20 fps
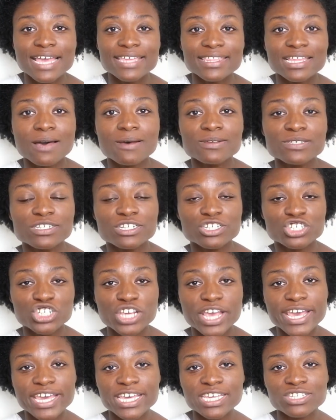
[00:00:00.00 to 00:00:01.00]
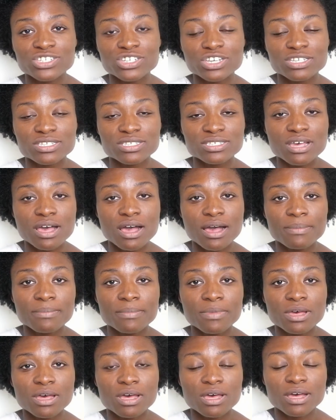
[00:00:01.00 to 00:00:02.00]
saying that I was going to change
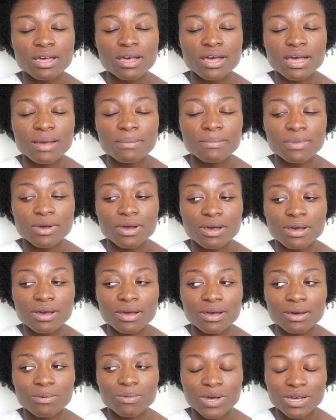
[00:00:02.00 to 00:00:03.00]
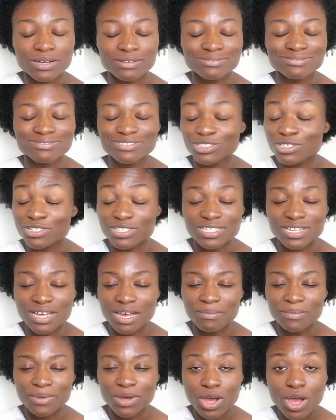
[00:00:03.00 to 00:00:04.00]
some, um, well, not
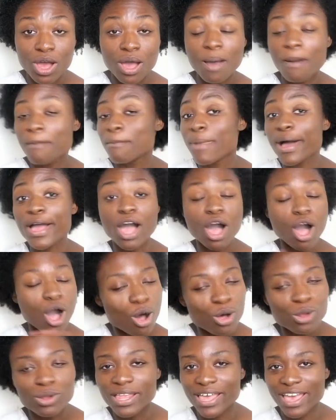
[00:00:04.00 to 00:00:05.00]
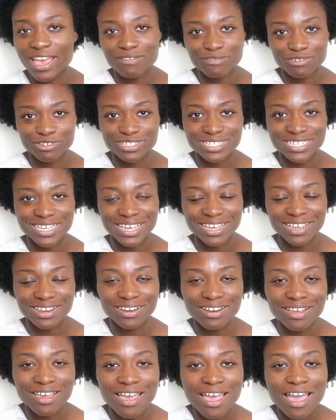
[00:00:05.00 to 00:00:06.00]
some, my whole hair
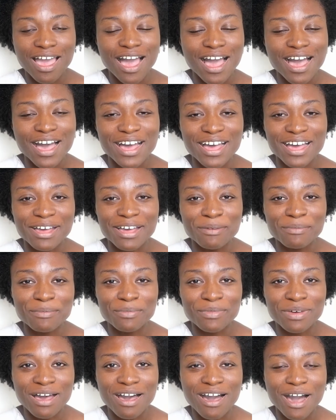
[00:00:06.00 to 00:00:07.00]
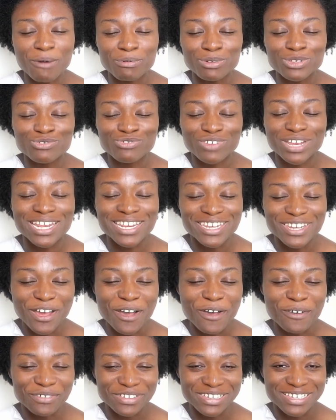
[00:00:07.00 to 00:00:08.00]
routine. Um, I was really
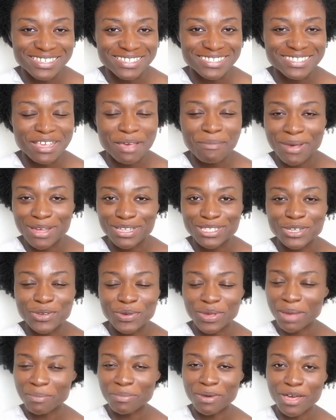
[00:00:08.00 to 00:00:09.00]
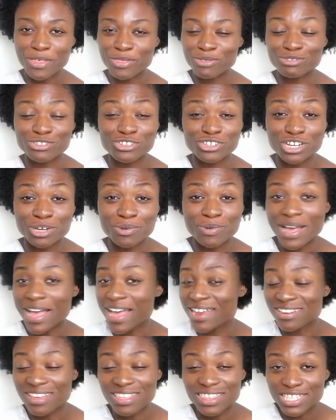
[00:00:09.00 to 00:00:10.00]
nervous about doing it, but I thought, you know what,
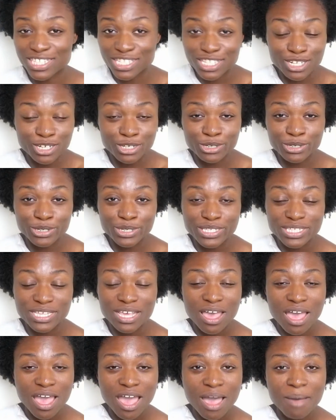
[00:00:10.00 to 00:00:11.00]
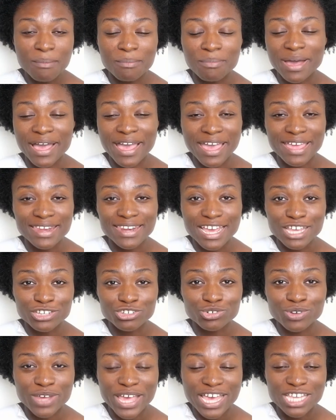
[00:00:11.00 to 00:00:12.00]
I had nothing to lose. My
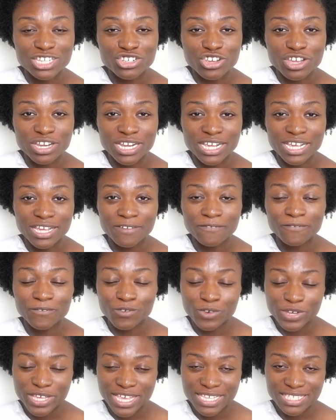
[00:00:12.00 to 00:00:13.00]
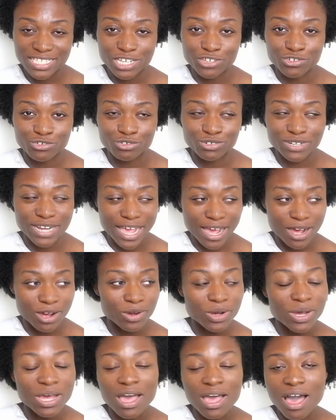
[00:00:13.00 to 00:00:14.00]
natural hair journey, four years natural
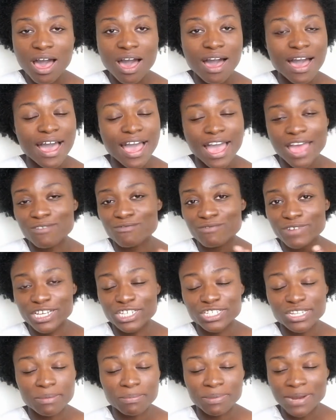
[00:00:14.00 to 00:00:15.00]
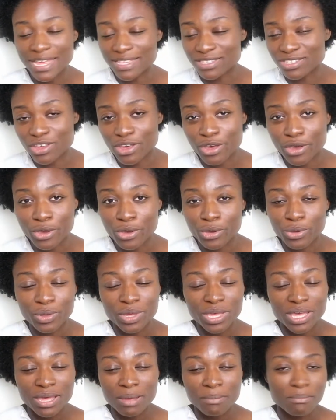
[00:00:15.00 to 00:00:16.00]
now, I had reached a
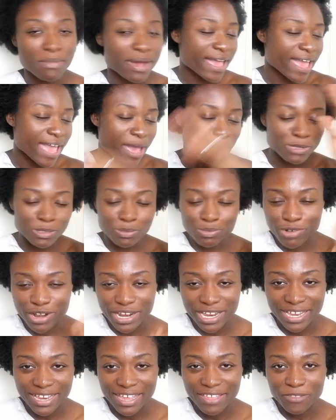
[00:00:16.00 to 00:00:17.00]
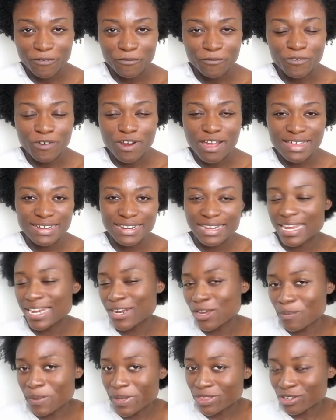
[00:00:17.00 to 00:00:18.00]
plateau. My hair was breaking at the front, a
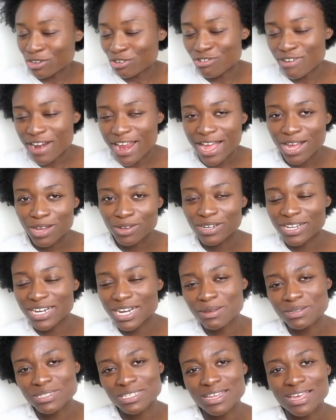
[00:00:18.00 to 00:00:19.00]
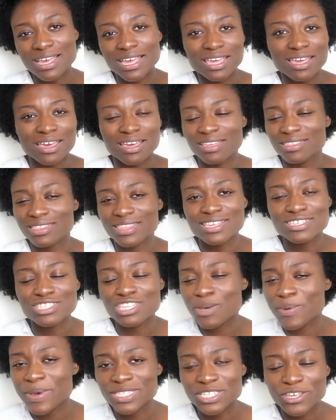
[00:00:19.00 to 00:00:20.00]
little bit in the crown, and I was like,
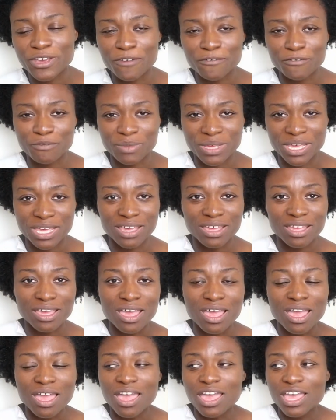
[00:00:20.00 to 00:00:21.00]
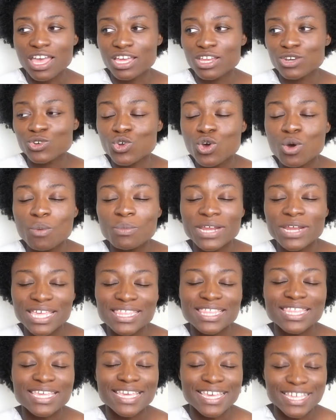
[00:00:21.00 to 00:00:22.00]
there's nowhere to go from here.
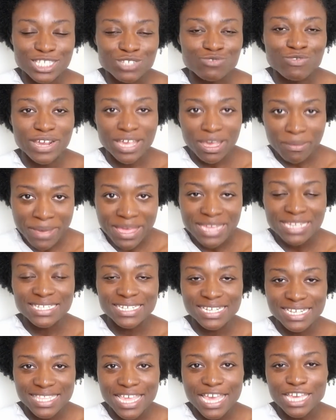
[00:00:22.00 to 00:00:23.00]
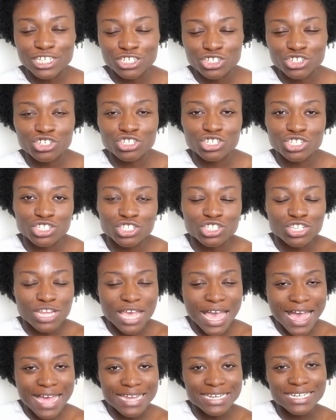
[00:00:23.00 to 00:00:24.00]
Normally it's recommended that you should
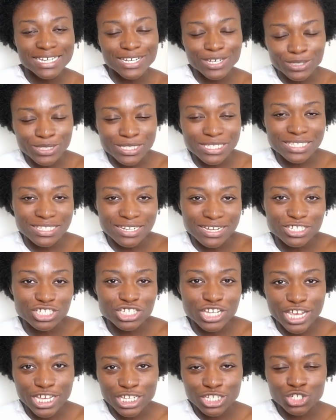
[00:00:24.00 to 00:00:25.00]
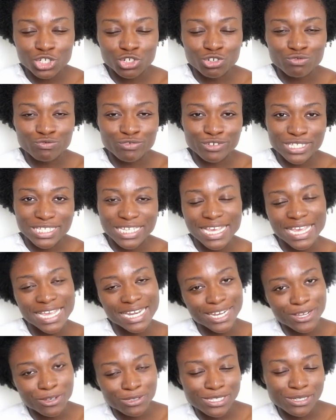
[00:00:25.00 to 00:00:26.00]
add little, like change your
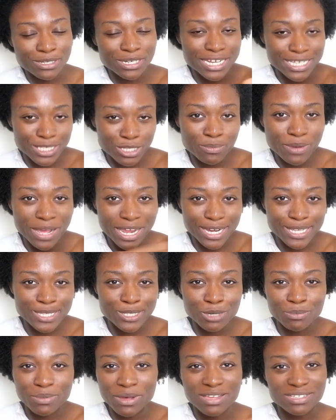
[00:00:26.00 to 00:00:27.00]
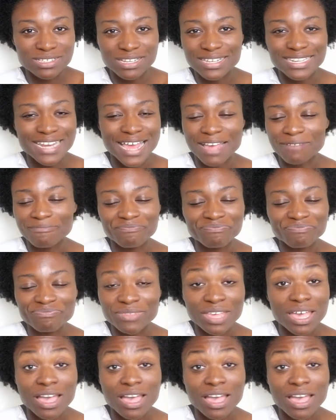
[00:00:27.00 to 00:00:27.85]
routine little, to, little by little, but I was like, nah,